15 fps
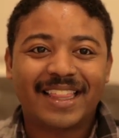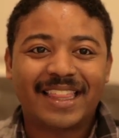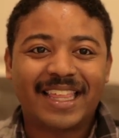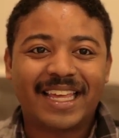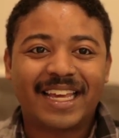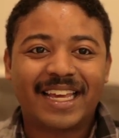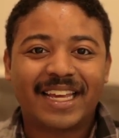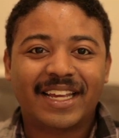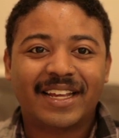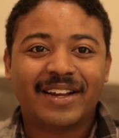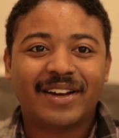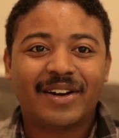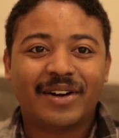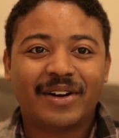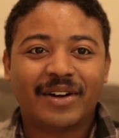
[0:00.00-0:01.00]

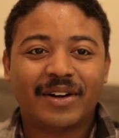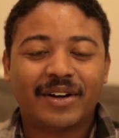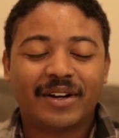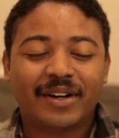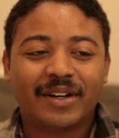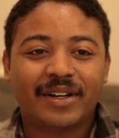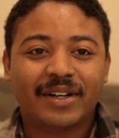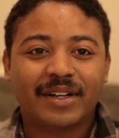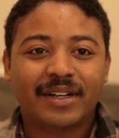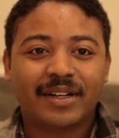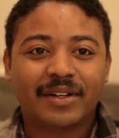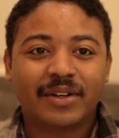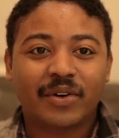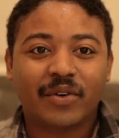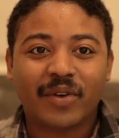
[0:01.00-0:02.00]
they are
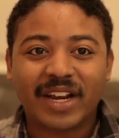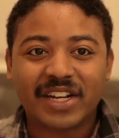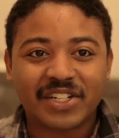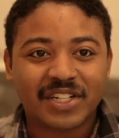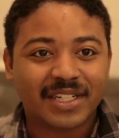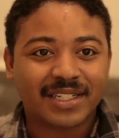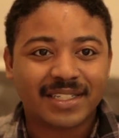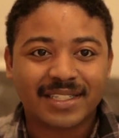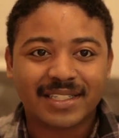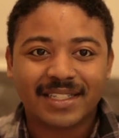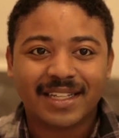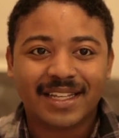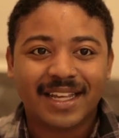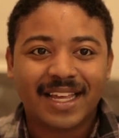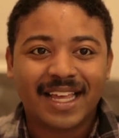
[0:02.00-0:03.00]

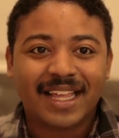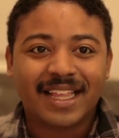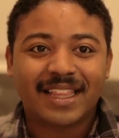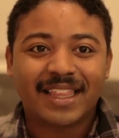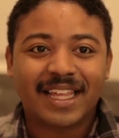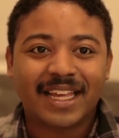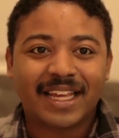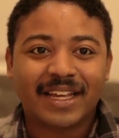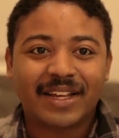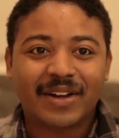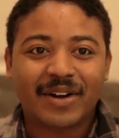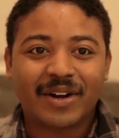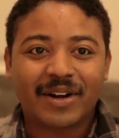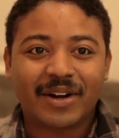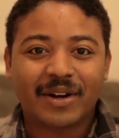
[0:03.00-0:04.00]
courageous, they
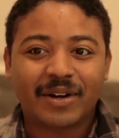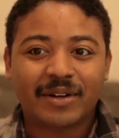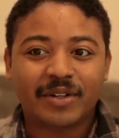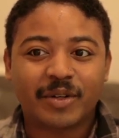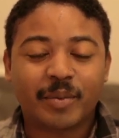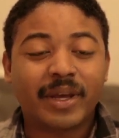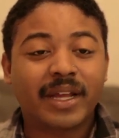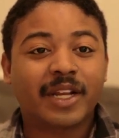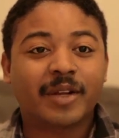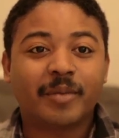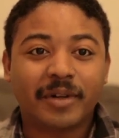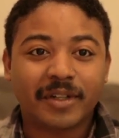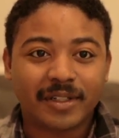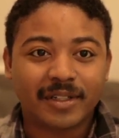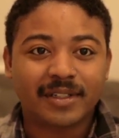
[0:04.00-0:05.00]
are
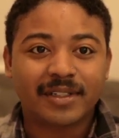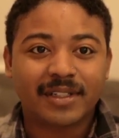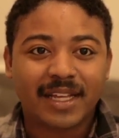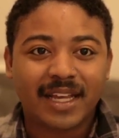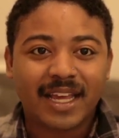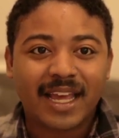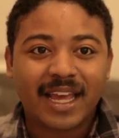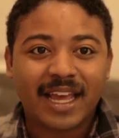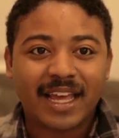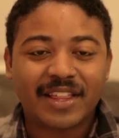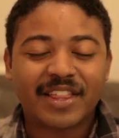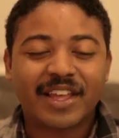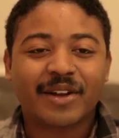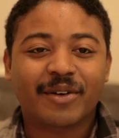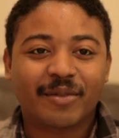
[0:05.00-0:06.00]
dependable, and
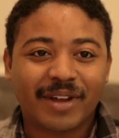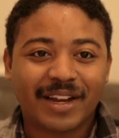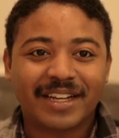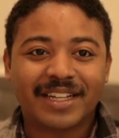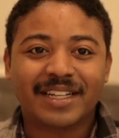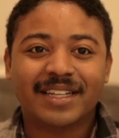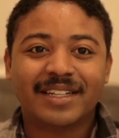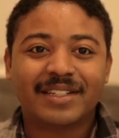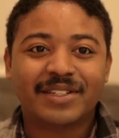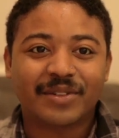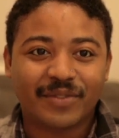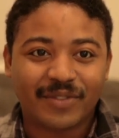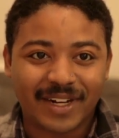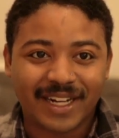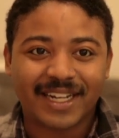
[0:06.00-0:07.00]
they're ready to
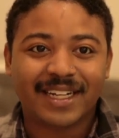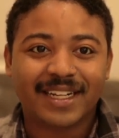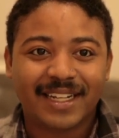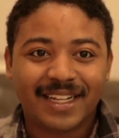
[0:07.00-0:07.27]
fight.